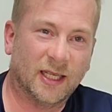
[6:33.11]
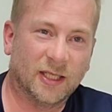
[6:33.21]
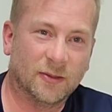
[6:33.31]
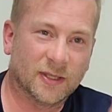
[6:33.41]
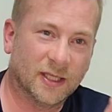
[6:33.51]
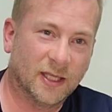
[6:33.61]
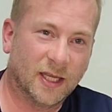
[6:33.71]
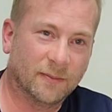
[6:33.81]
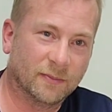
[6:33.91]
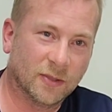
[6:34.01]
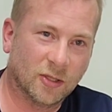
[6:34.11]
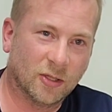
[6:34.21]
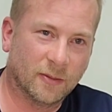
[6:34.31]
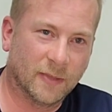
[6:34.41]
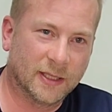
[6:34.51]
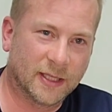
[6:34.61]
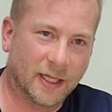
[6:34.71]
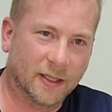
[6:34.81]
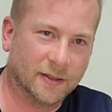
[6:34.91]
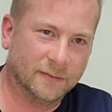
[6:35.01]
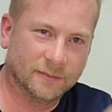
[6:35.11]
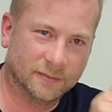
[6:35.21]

and you'll see them on my tank.